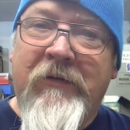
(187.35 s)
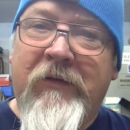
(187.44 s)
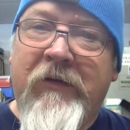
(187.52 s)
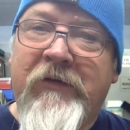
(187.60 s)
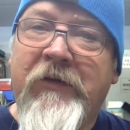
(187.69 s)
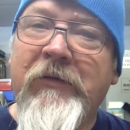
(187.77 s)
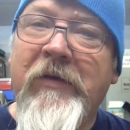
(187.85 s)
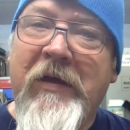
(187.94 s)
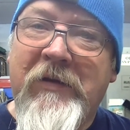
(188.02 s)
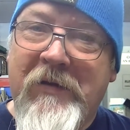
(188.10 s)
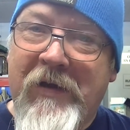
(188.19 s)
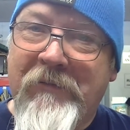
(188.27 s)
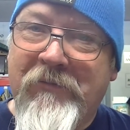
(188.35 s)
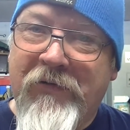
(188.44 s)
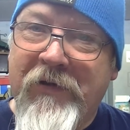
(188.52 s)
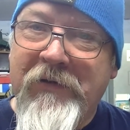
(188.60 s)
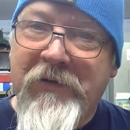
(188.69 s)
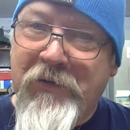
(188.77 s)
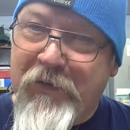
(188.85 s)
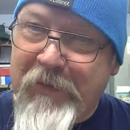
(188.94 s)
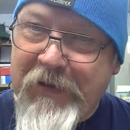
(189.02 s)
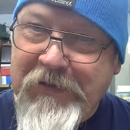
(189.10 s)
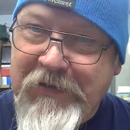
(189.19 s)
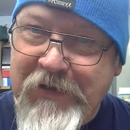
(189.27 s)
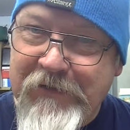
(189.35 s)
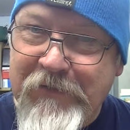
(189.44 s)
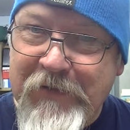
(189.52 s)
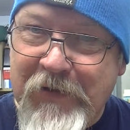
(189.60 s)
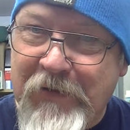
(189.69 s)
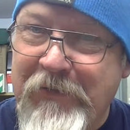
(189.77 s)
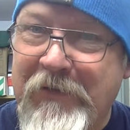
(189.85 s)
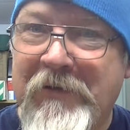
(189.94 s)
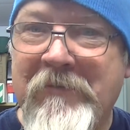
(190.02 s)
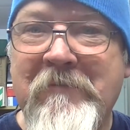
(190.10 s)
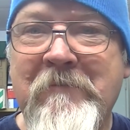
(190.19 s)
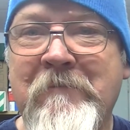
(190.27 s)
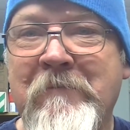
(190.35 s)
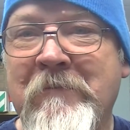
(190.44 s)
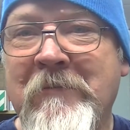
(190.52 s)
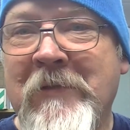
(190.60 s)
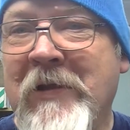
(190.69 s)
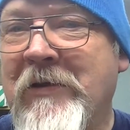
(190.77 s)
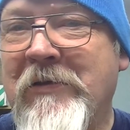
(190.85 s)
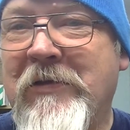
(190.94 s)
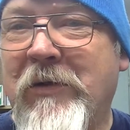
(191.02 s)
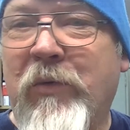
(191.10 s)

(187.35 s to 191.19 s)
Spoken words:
Until then, I pray that you remain safe and healthy, that